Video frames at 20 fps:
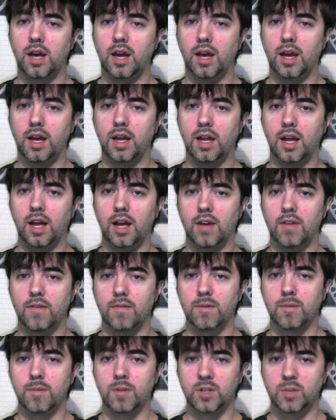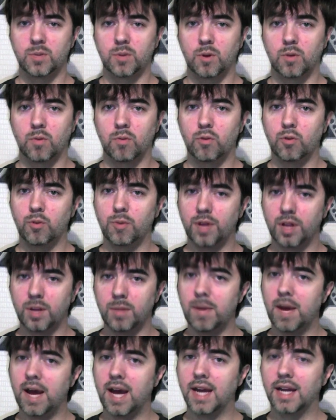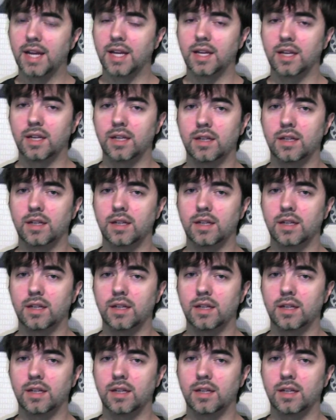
and have much more room in the back,